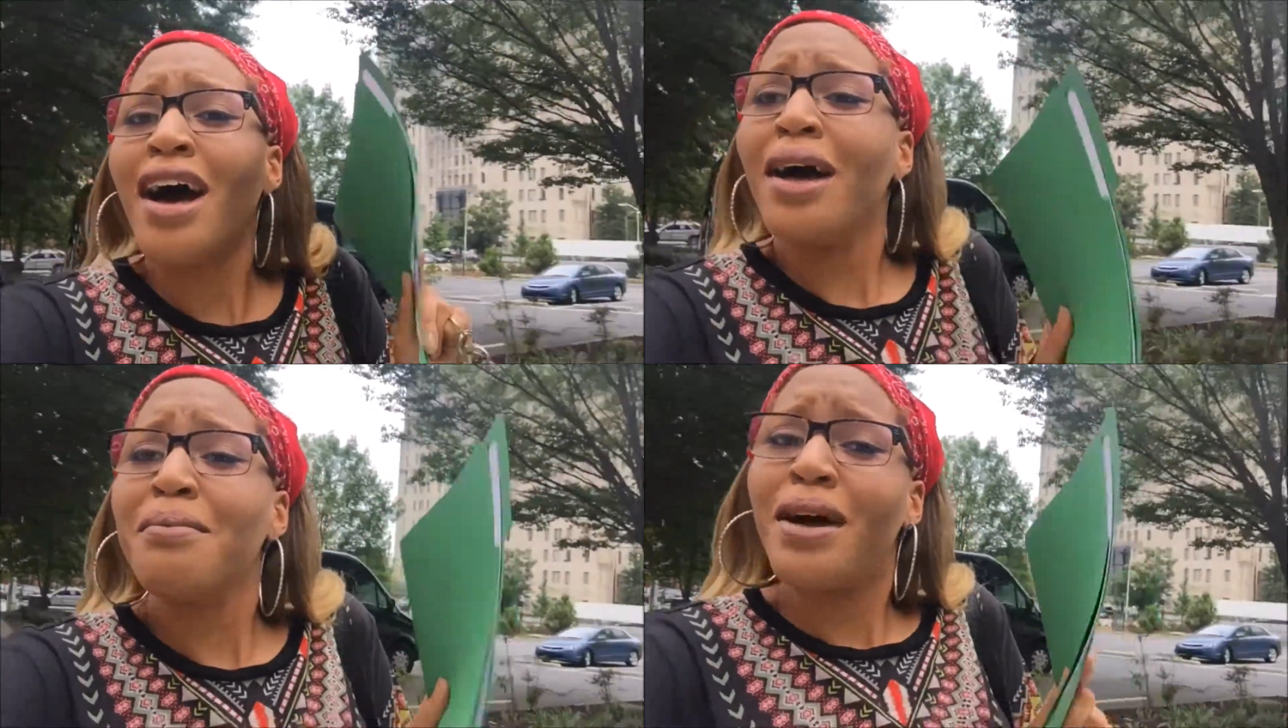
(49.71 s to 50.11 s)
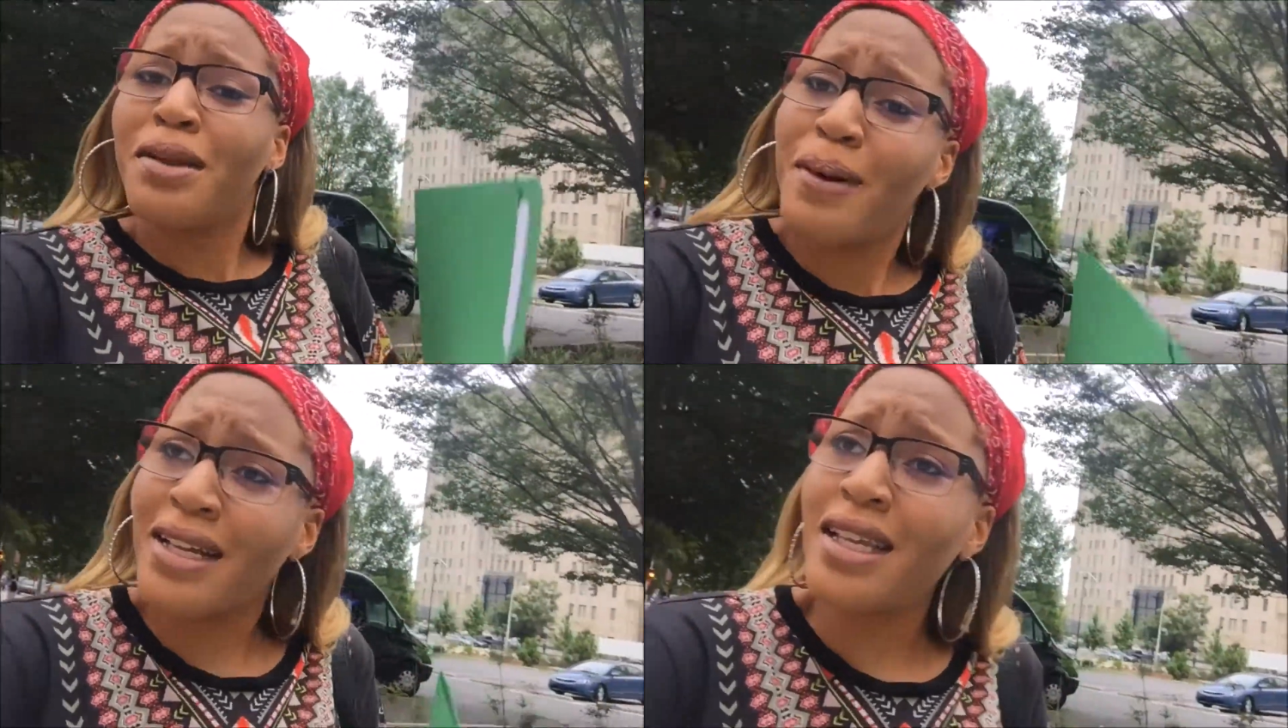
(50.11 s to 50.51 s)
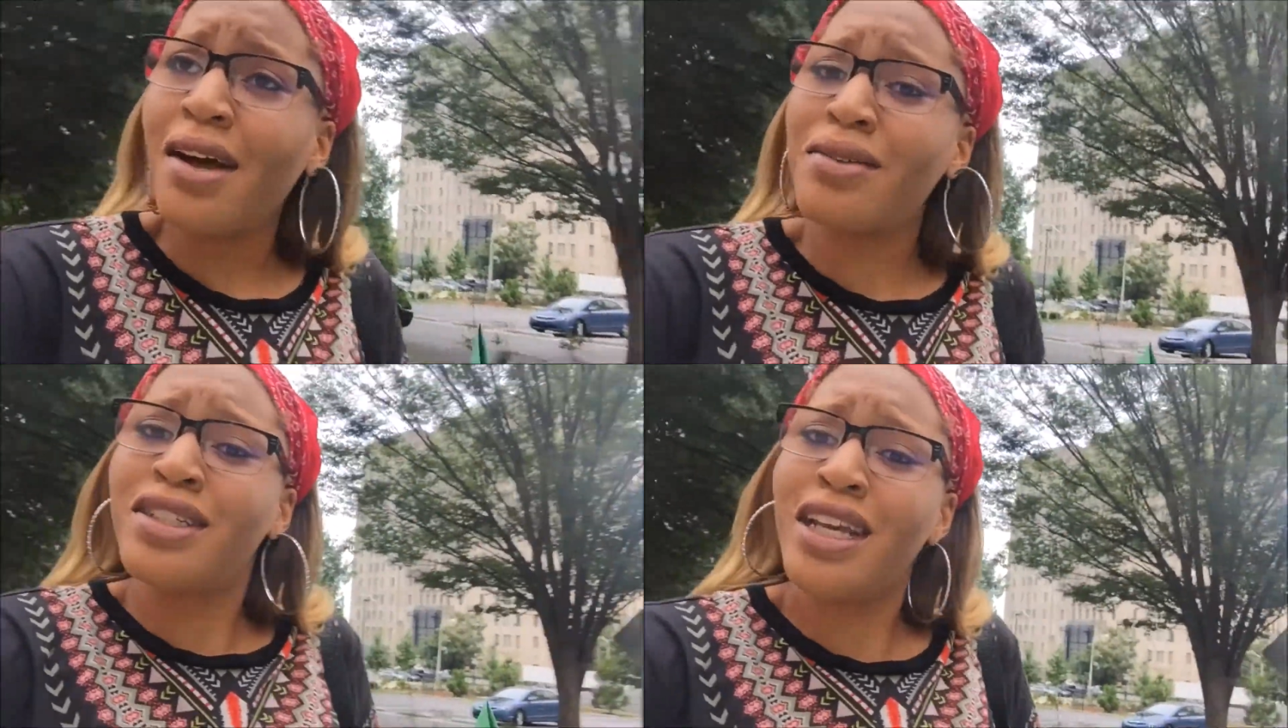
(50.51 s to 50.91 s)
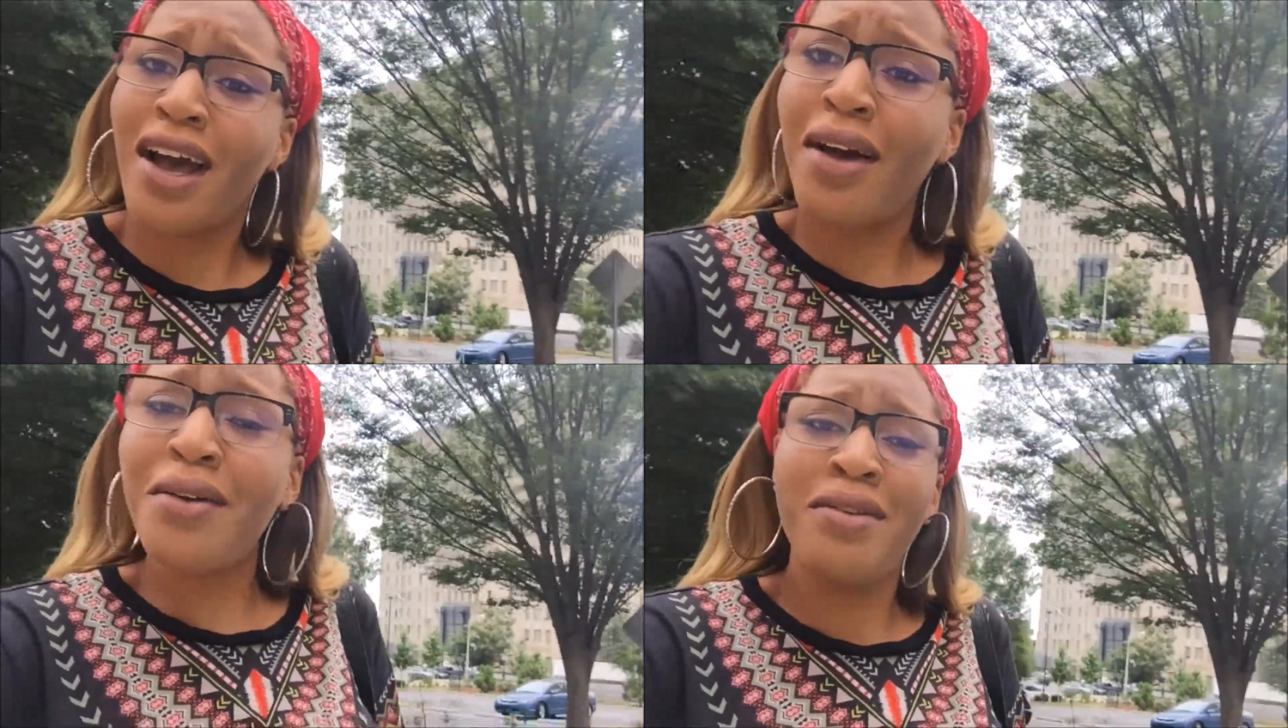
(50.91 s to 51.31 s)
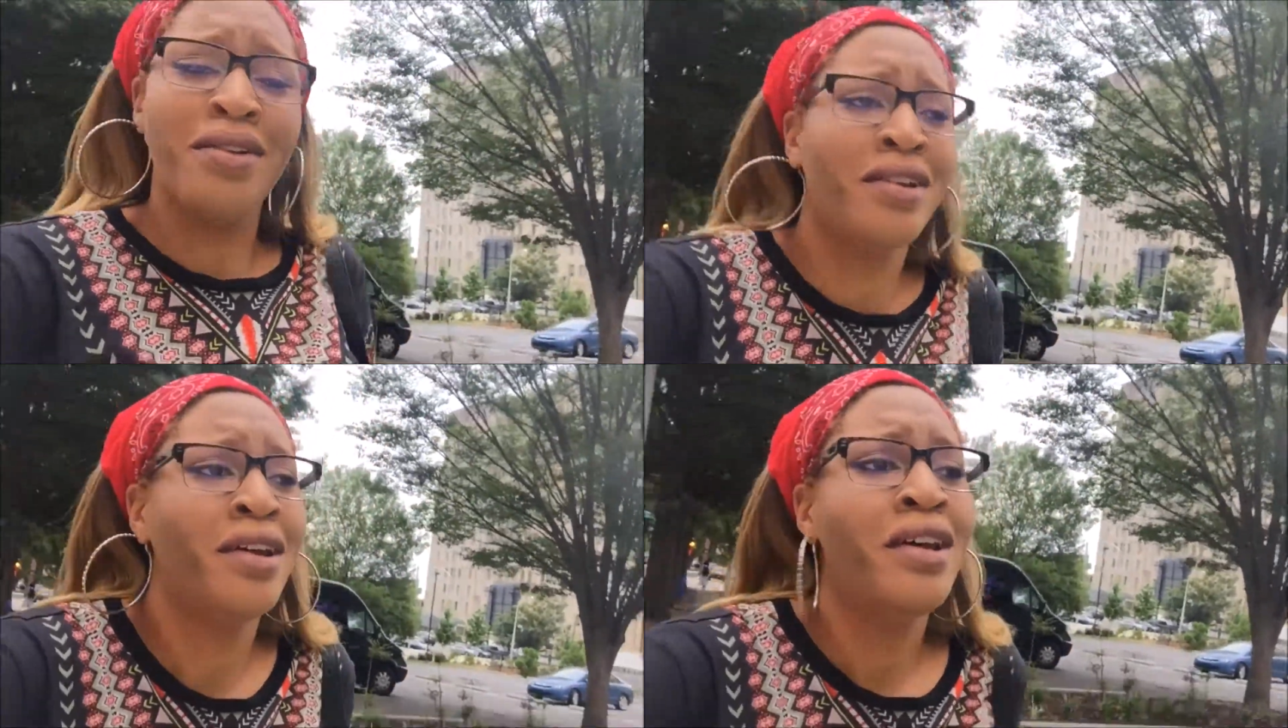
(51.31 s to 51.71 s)
I'm about to pass out, y'all.
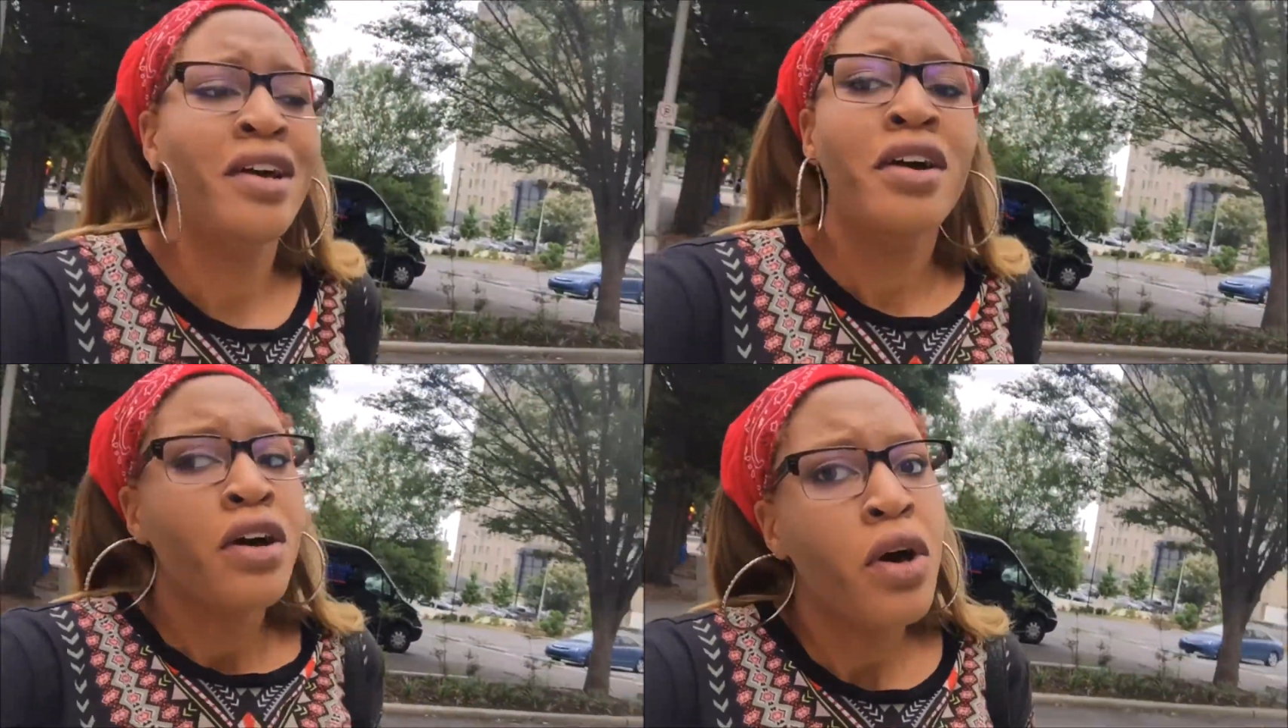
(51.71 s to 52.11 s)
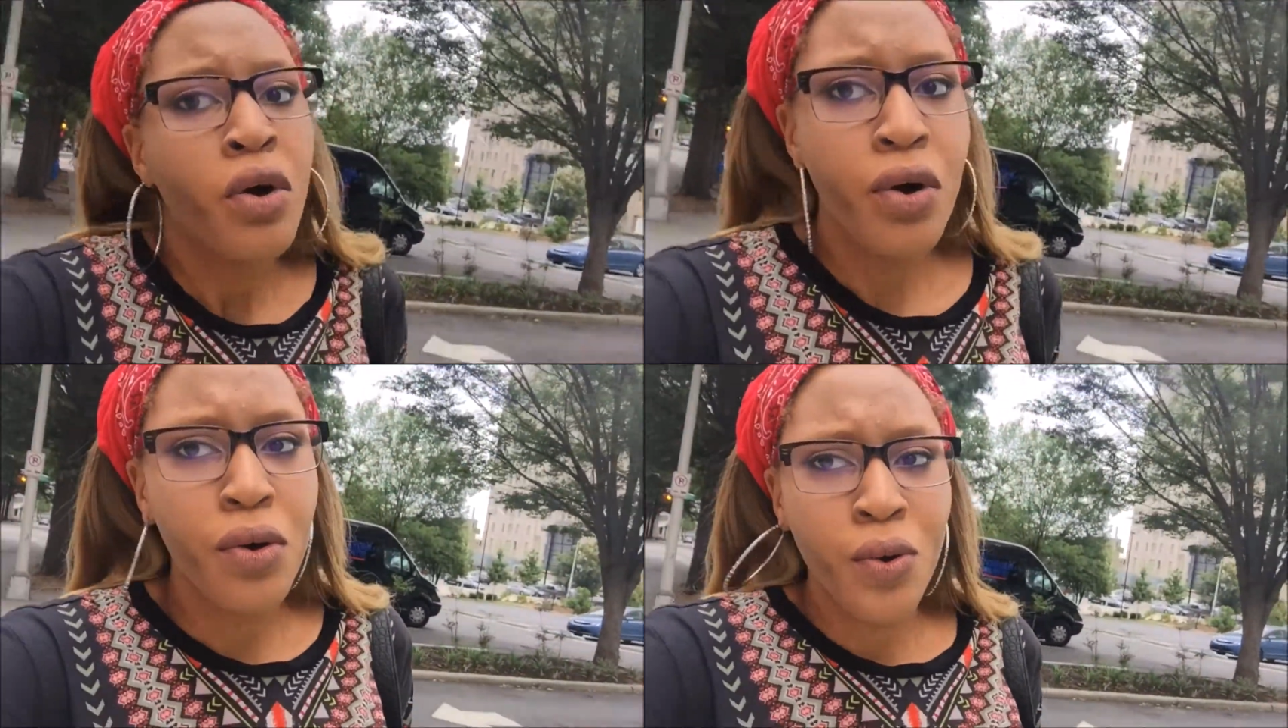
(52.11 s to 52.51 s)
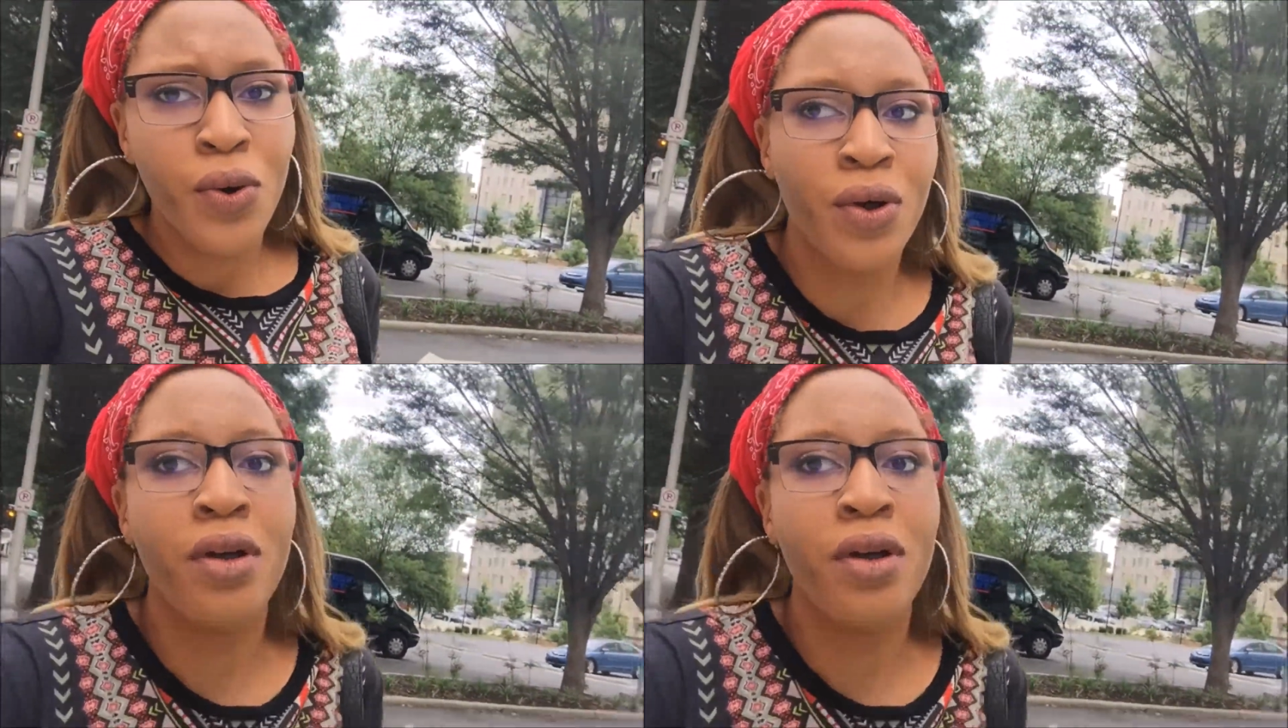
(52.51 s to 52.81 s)
Whew,